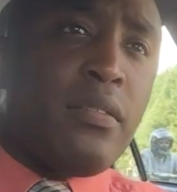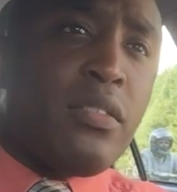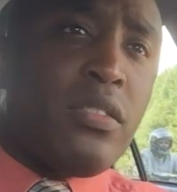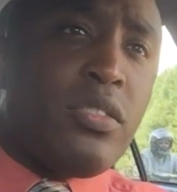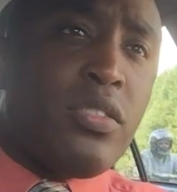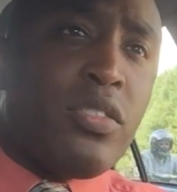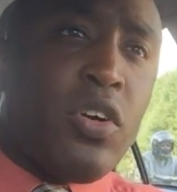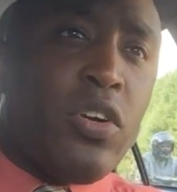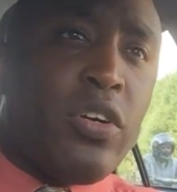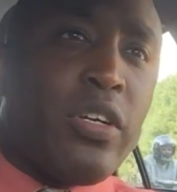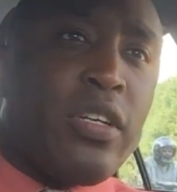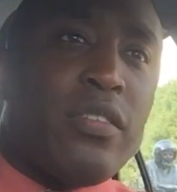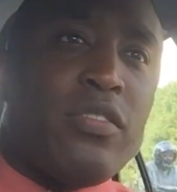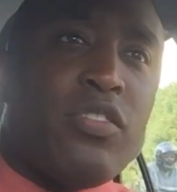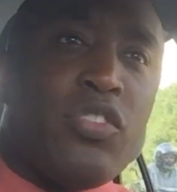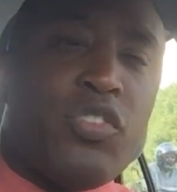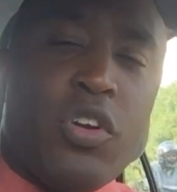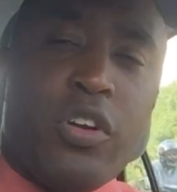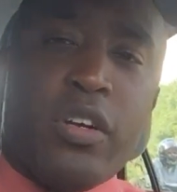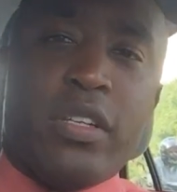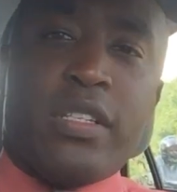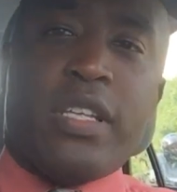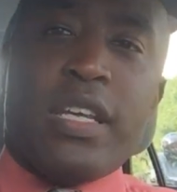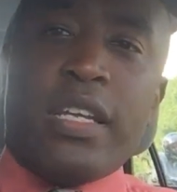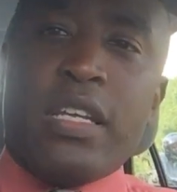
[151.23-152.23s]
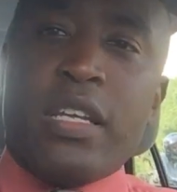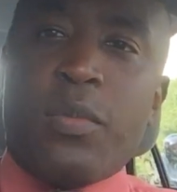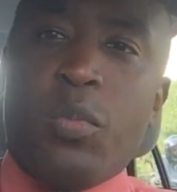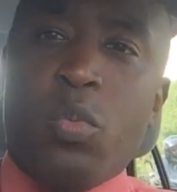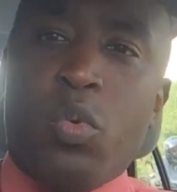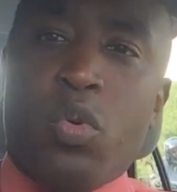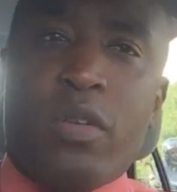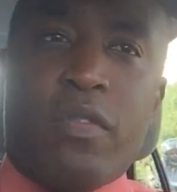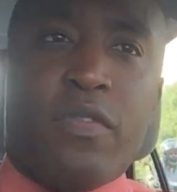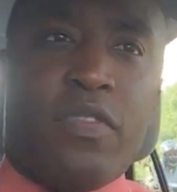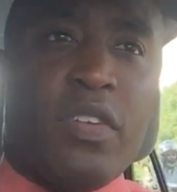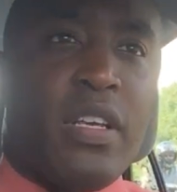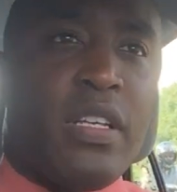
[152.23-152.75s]
start attending
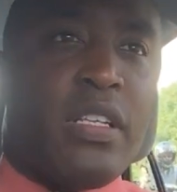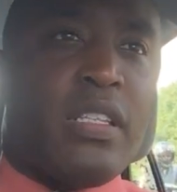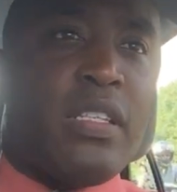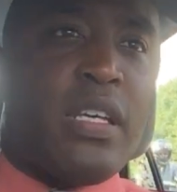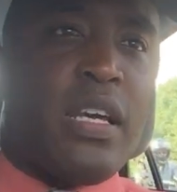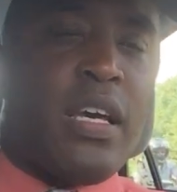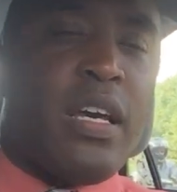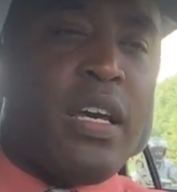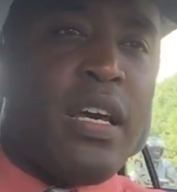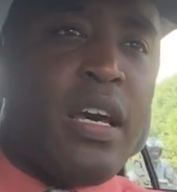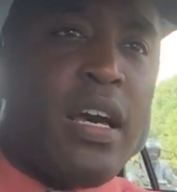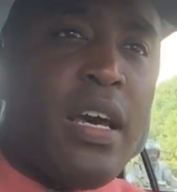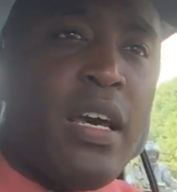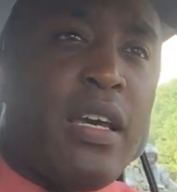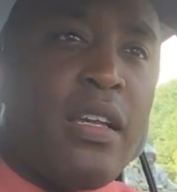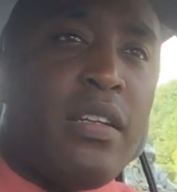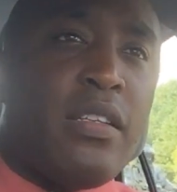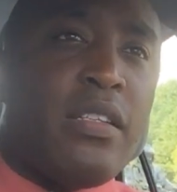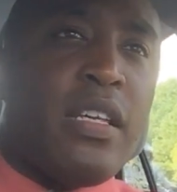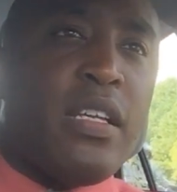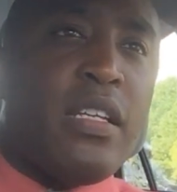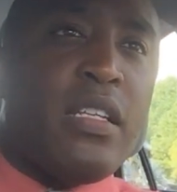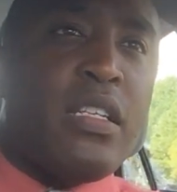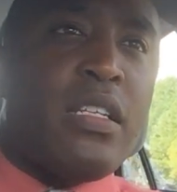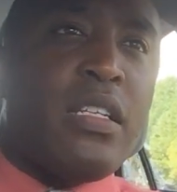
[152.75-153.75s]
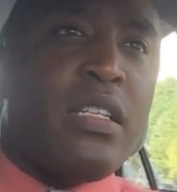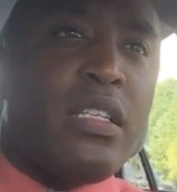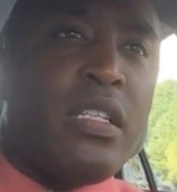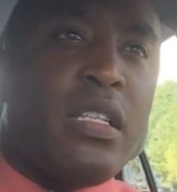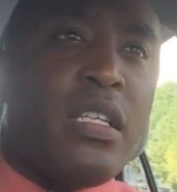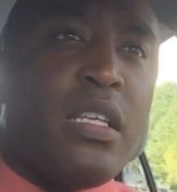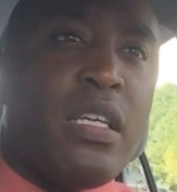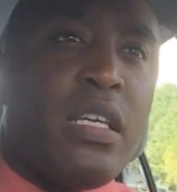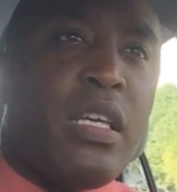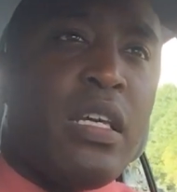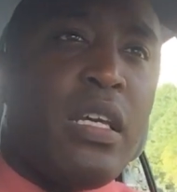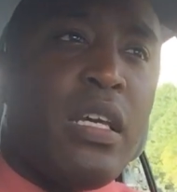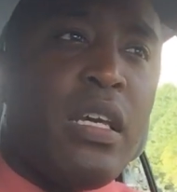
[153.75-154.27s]
more events. I attended
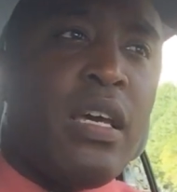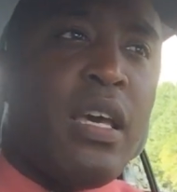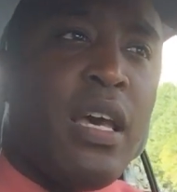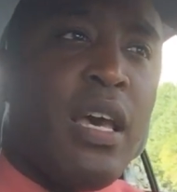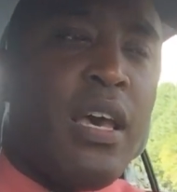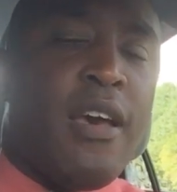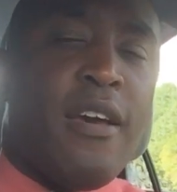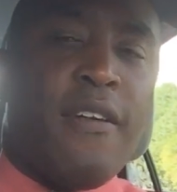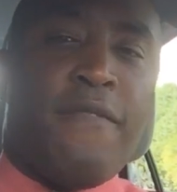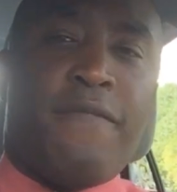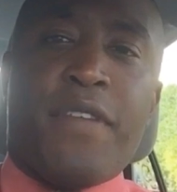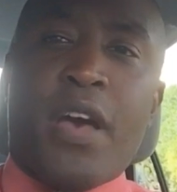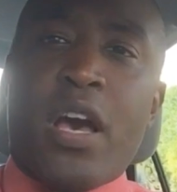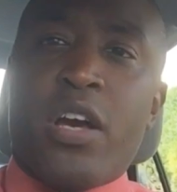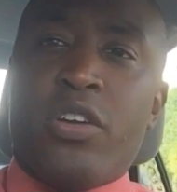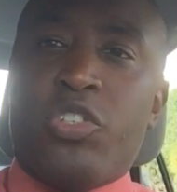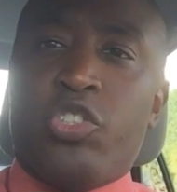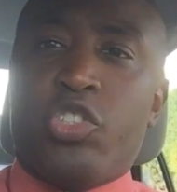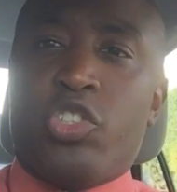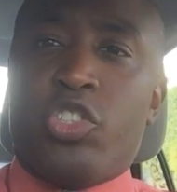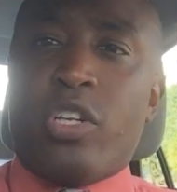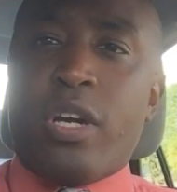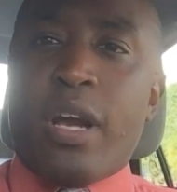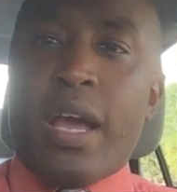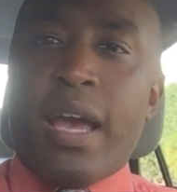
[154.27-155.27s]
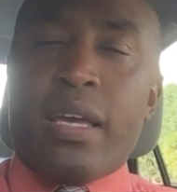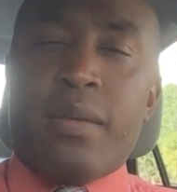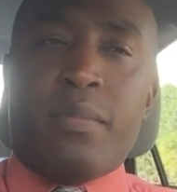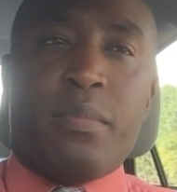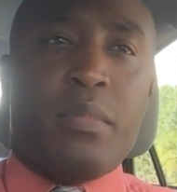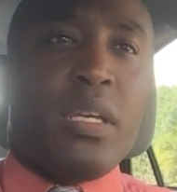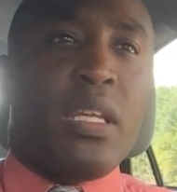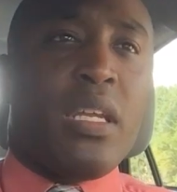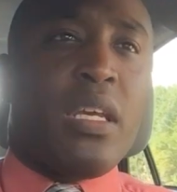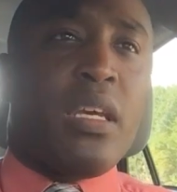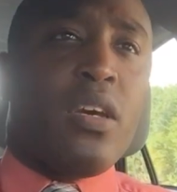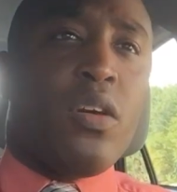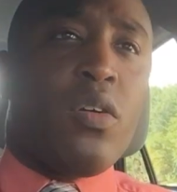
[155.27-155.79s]
the Founder Track
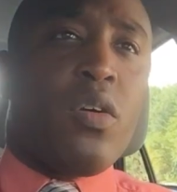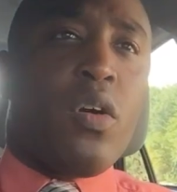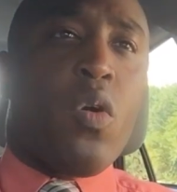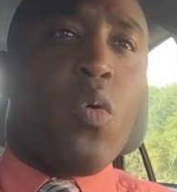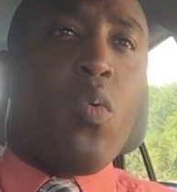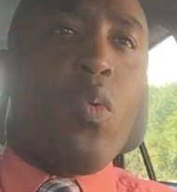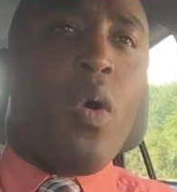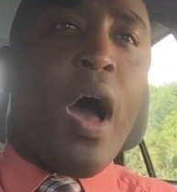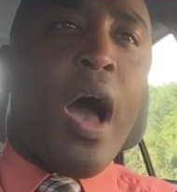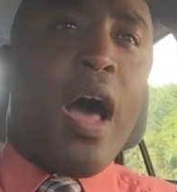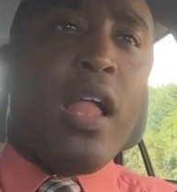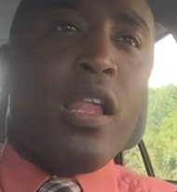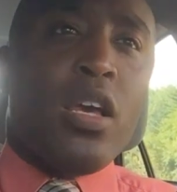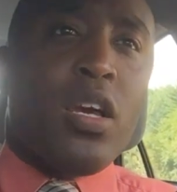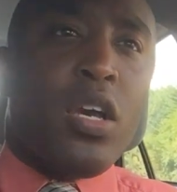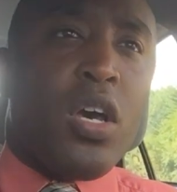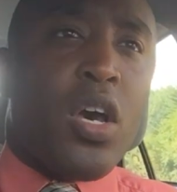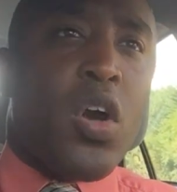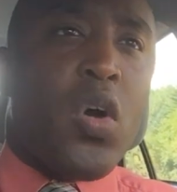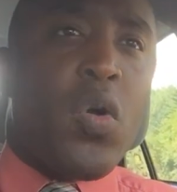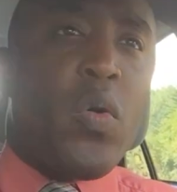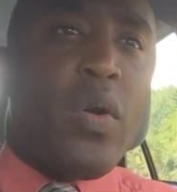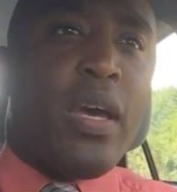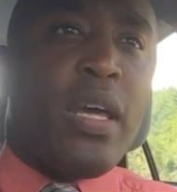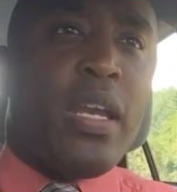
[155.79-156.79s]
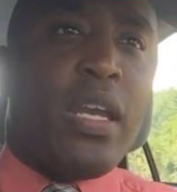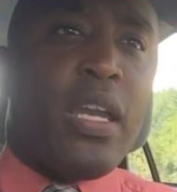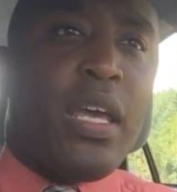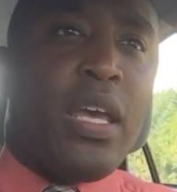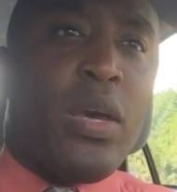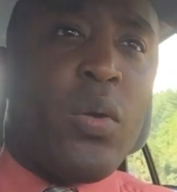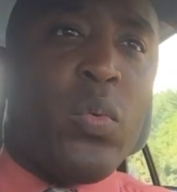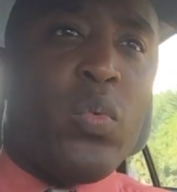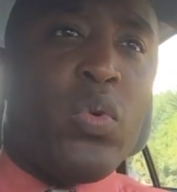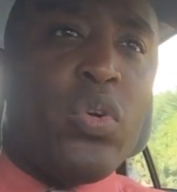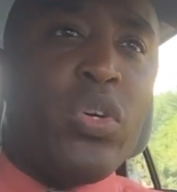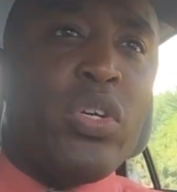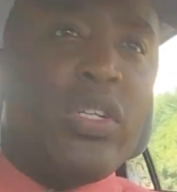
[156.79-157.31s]
meeting a while ago, and
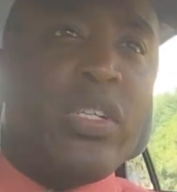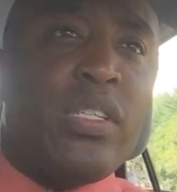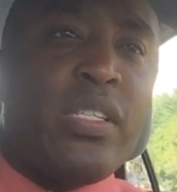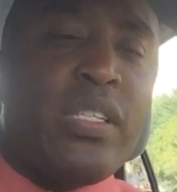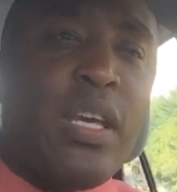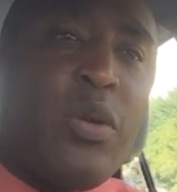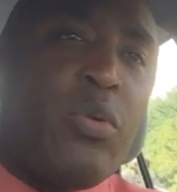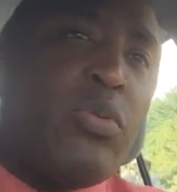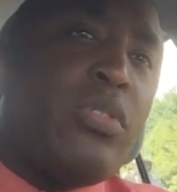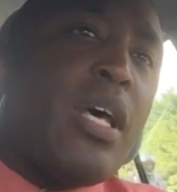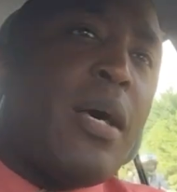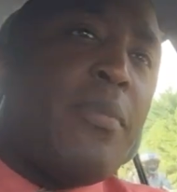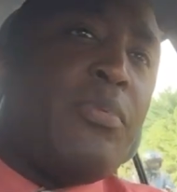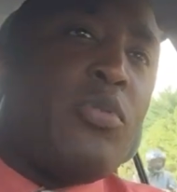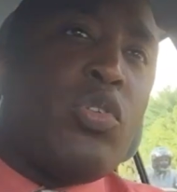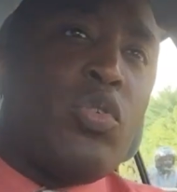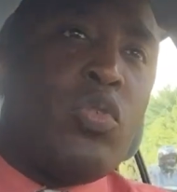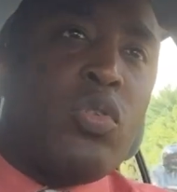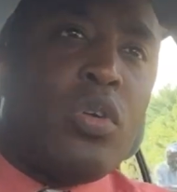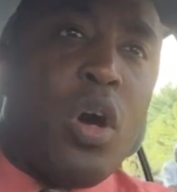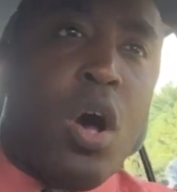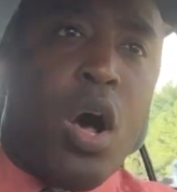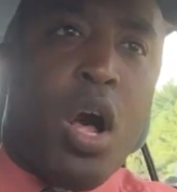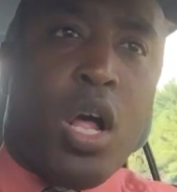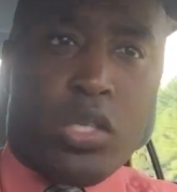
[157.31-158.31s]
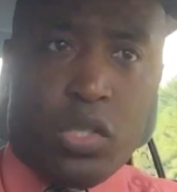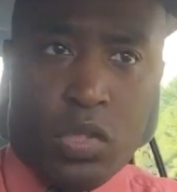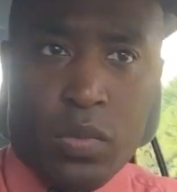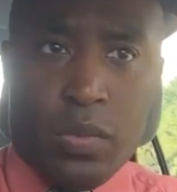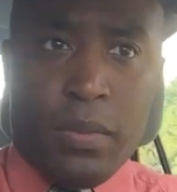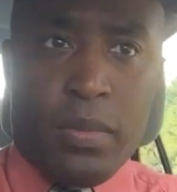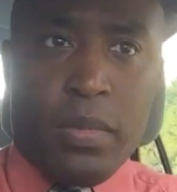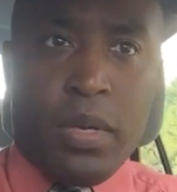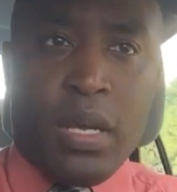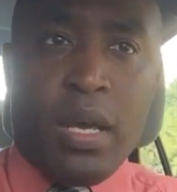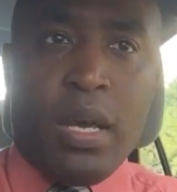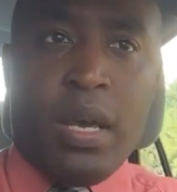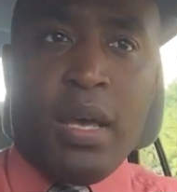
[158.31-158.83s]
it was absolutely
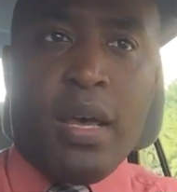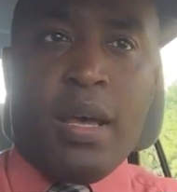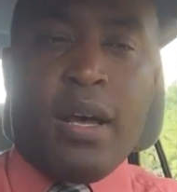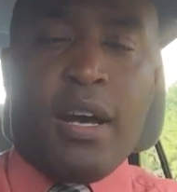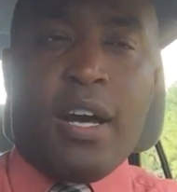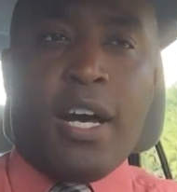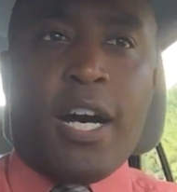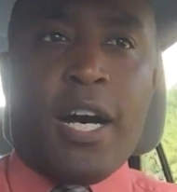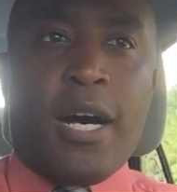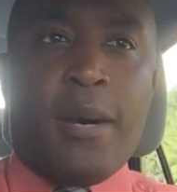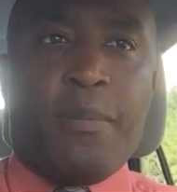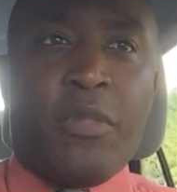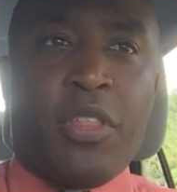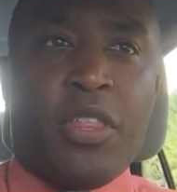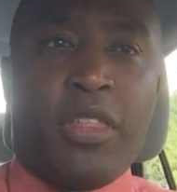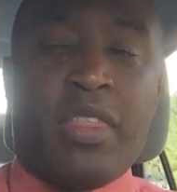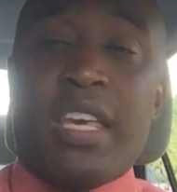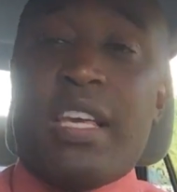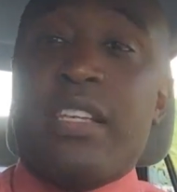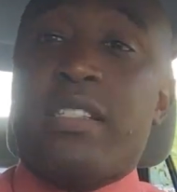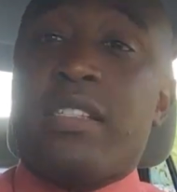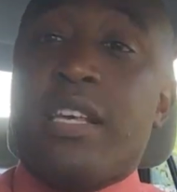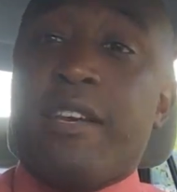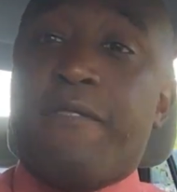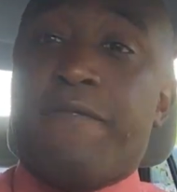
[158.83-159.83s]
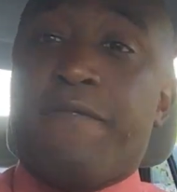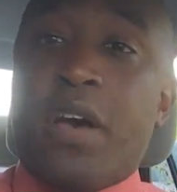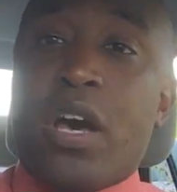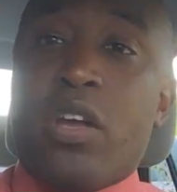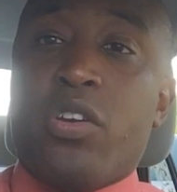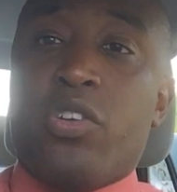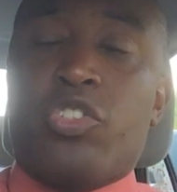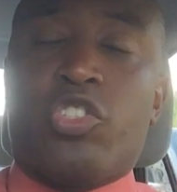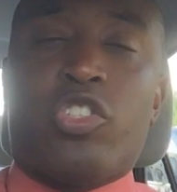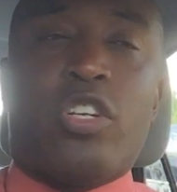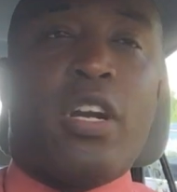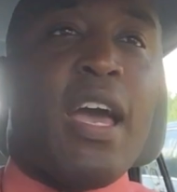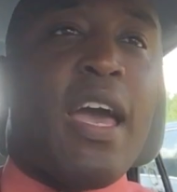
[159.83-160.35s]
awesome. The things that
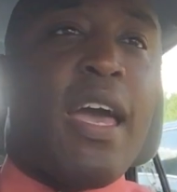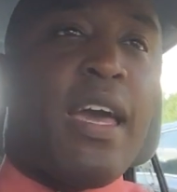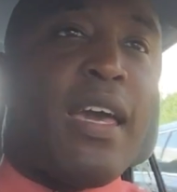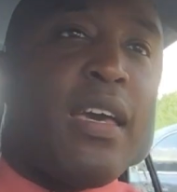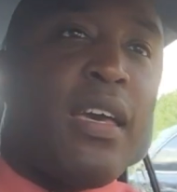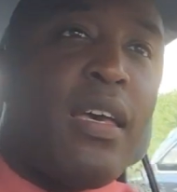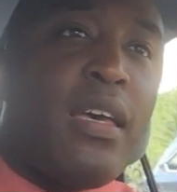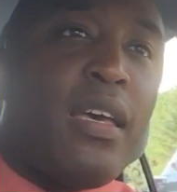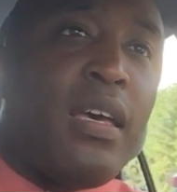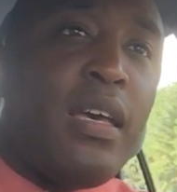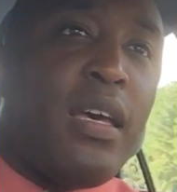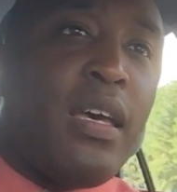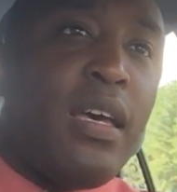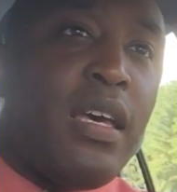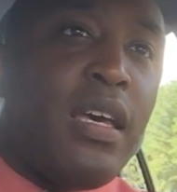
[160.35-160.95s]
Founder Track